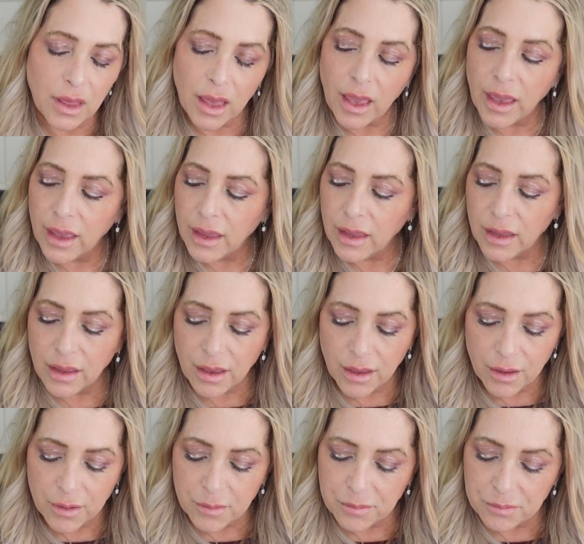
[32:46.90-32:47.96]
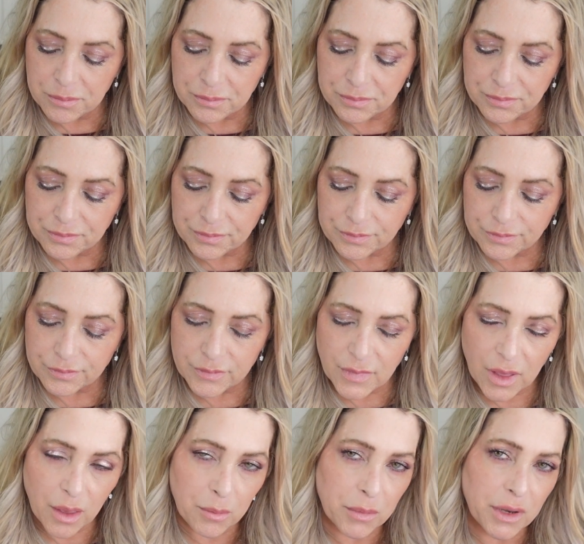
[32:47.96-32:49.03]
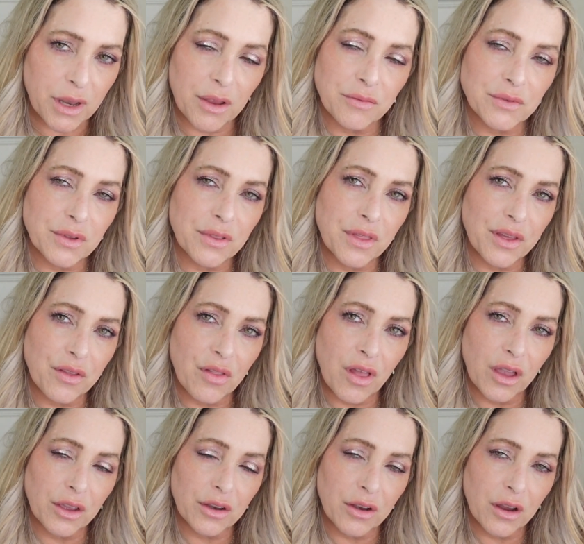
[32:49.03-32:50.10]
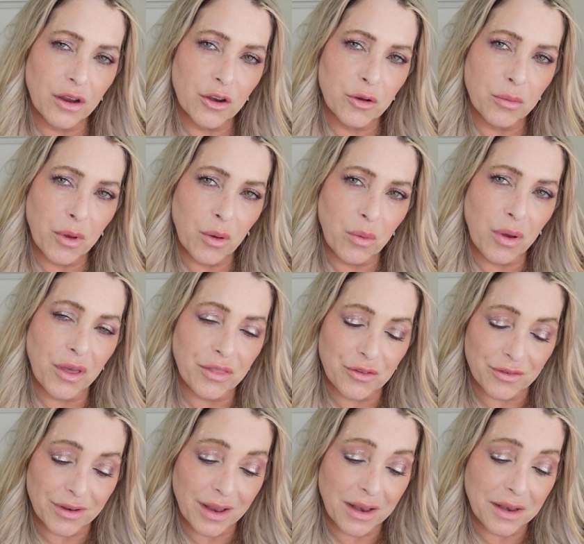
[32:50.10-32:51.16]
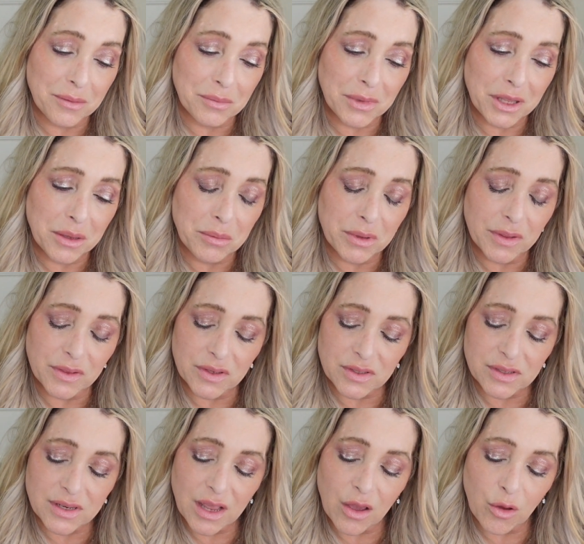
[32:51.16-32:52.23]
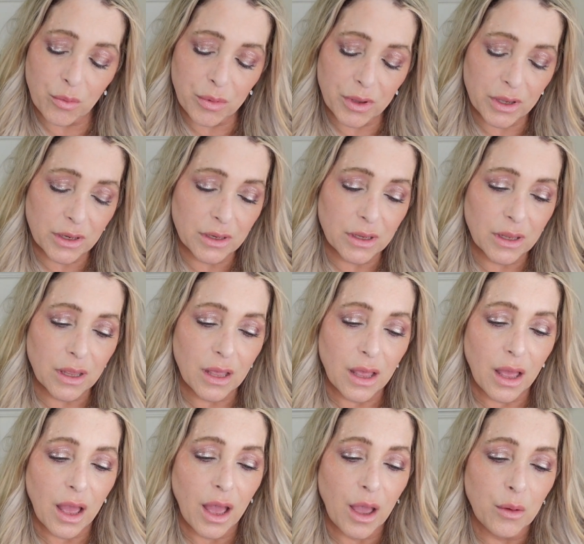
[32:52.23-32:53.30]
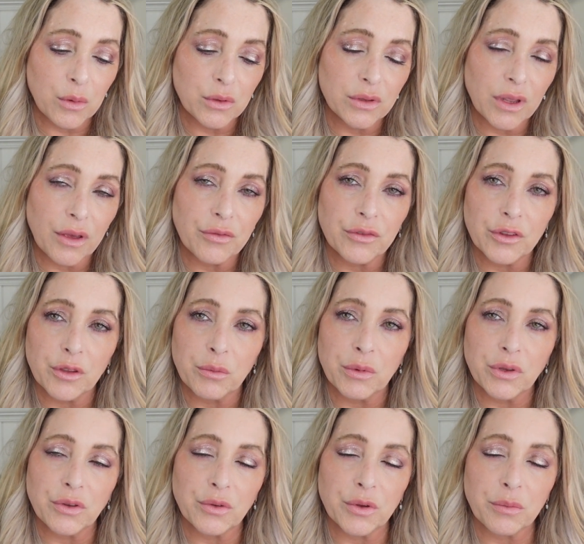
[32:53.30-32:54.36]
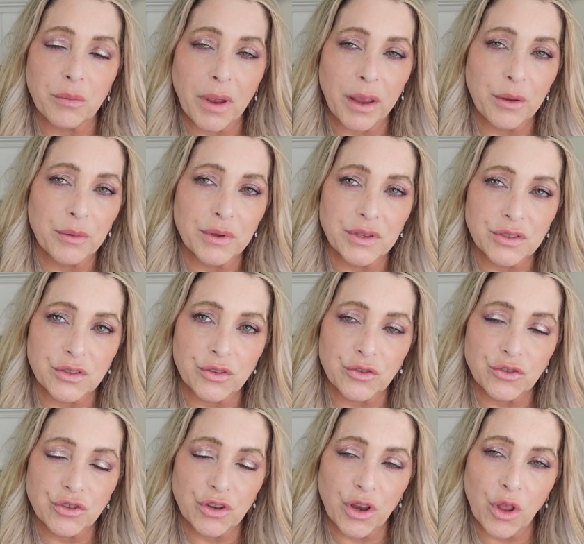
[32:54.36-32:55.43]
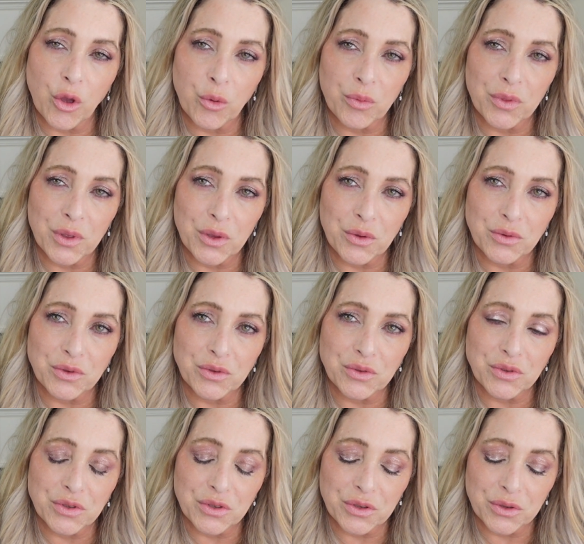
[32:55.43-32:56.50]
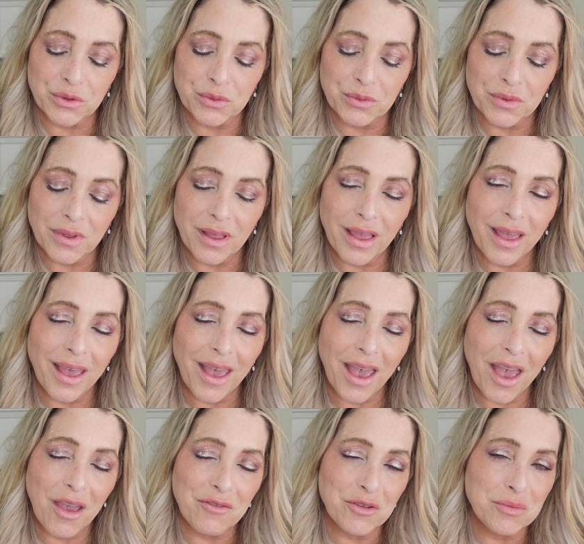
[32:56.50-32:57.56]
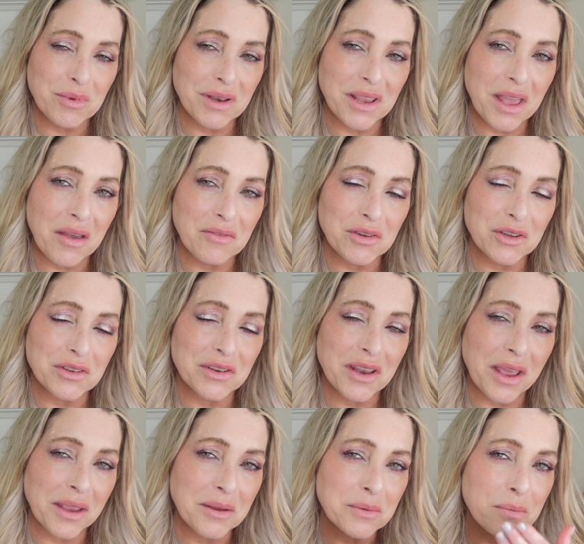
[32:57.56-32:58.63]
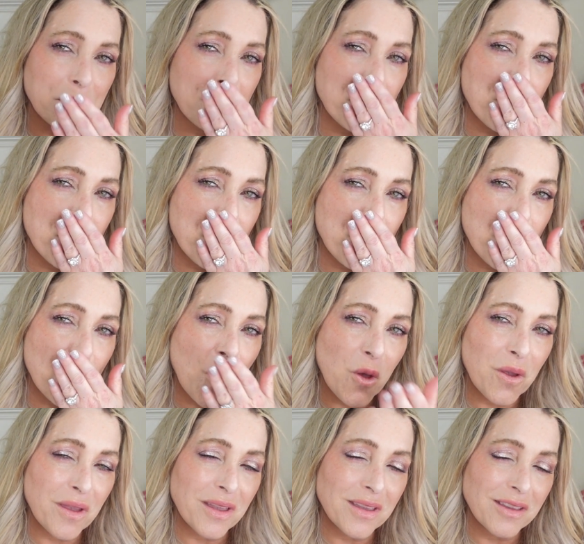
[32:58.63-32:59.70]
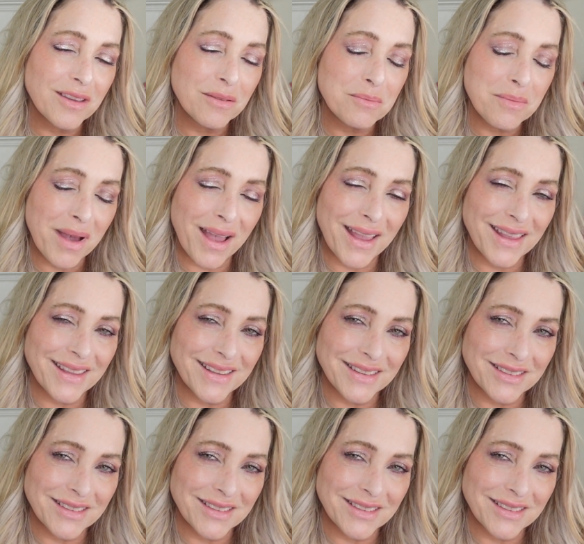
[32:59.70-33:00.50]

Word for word: I um I'm going to have to think long and hard about whether or not I'm keeping this now, but I will definitely be doing my research and I hope that you do too. Everybody have a good night. Bye.